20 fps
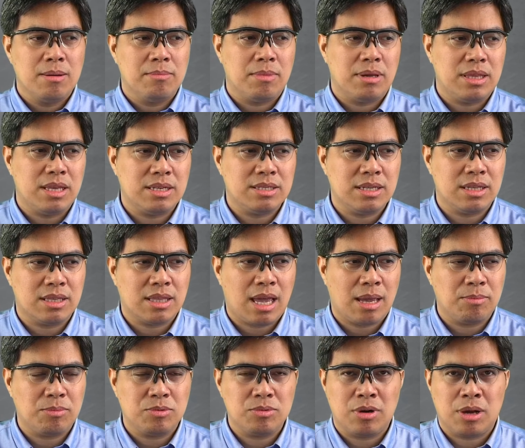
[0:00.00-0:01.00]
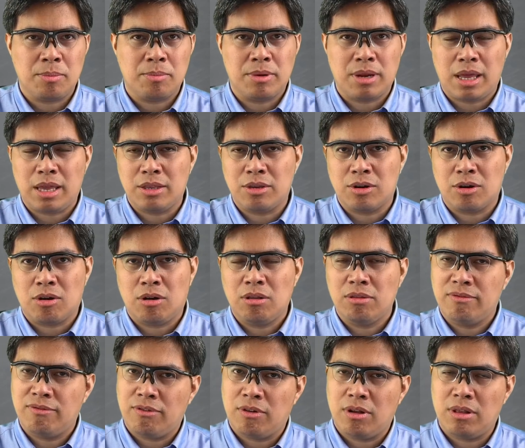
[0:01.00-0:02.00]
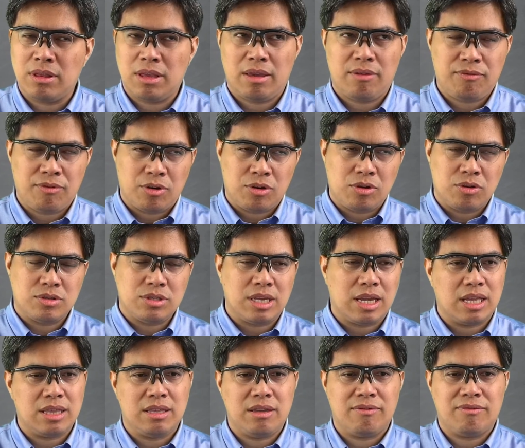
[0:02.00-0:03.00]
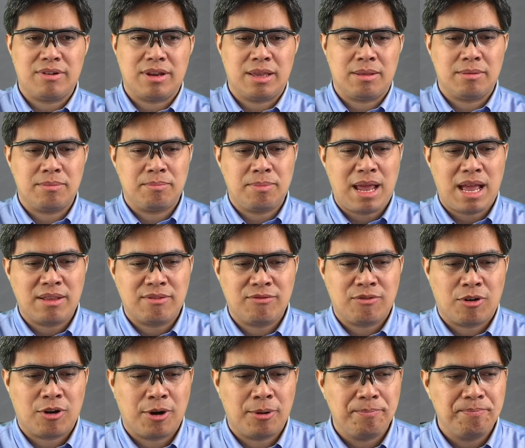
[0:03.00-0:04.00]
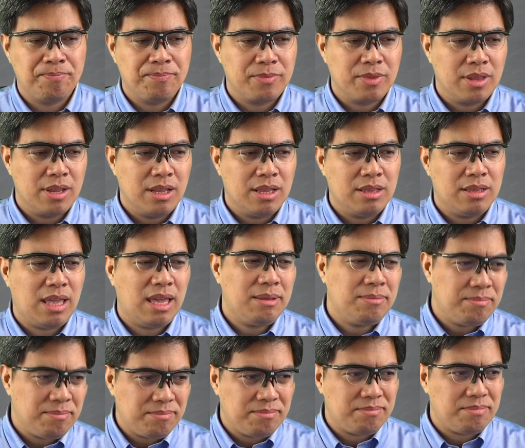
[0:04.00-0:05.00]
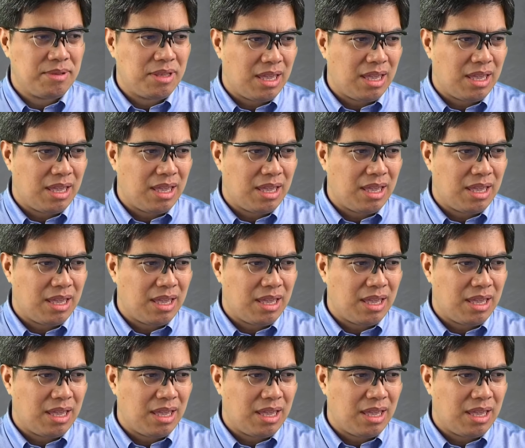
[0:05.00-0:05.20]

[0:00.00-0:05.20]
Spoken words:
But is it time to upgrade your old phone if you're using a different platform? Then,